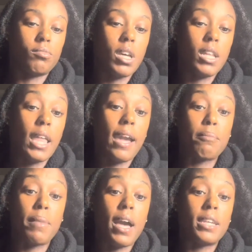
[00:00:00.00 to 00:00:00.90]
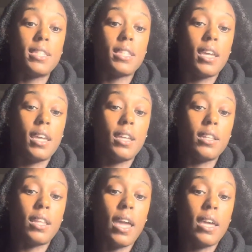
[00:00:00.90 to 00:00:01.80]
a lack mindset
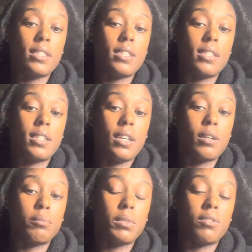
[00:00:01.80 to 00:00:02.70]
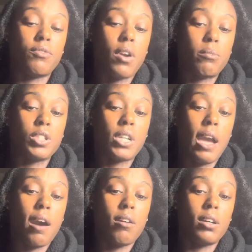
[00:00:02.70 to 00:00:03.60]
that stemmed from
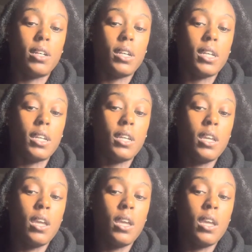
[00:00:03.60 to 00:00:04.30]
childhood,